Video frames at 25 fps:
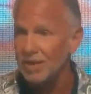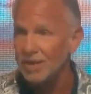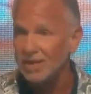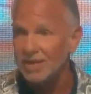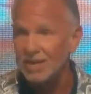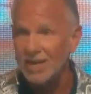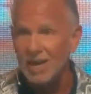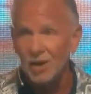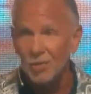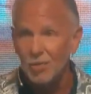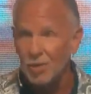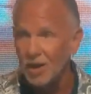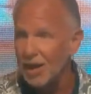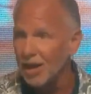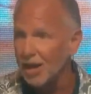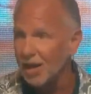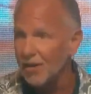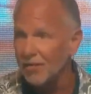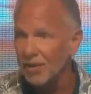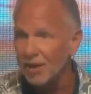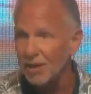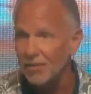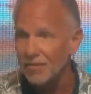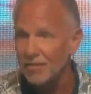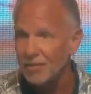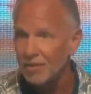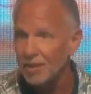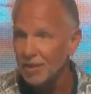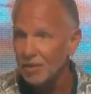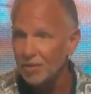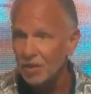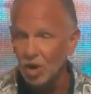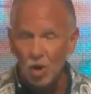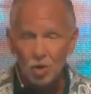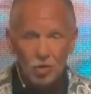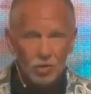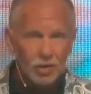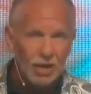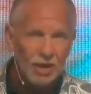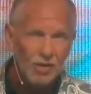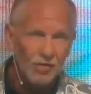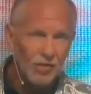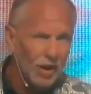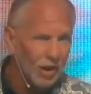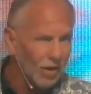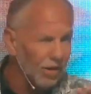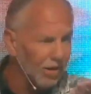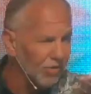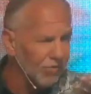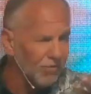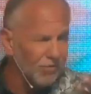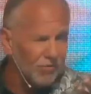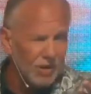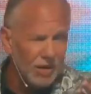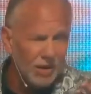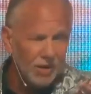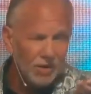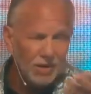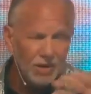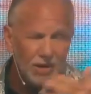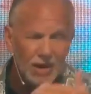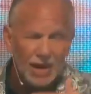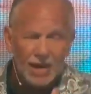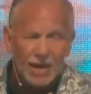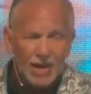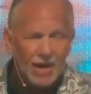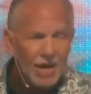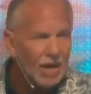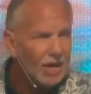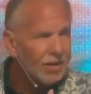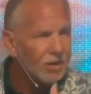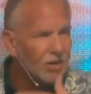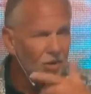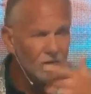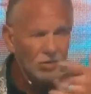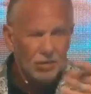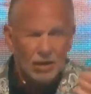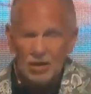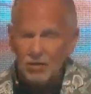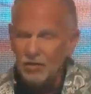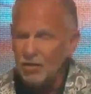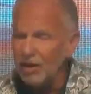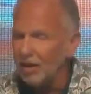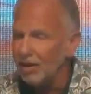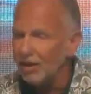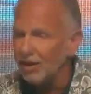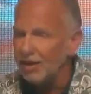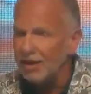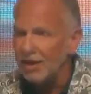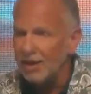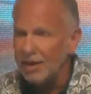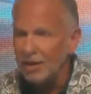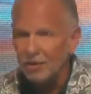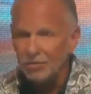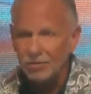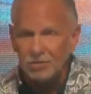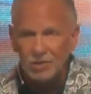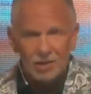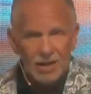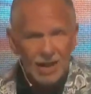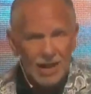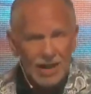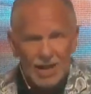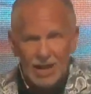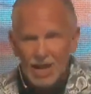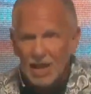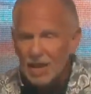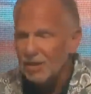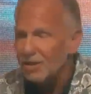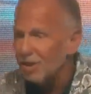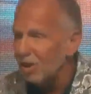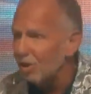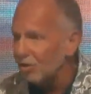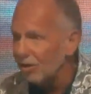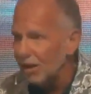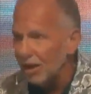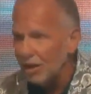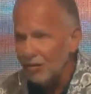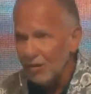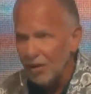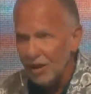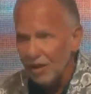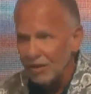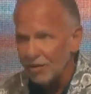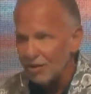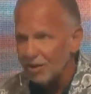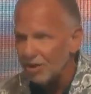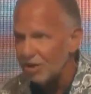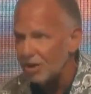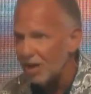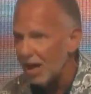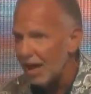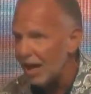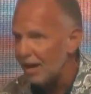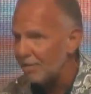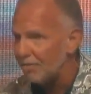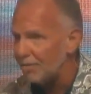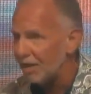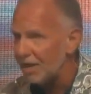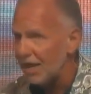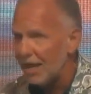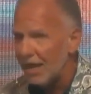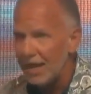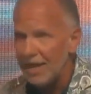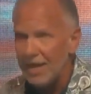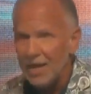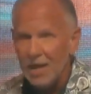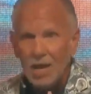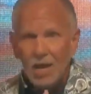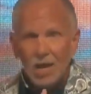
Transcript: Get rid of it. Don't leave here in fear today. Don't leave here in guilt today. Don't leave here in shame today.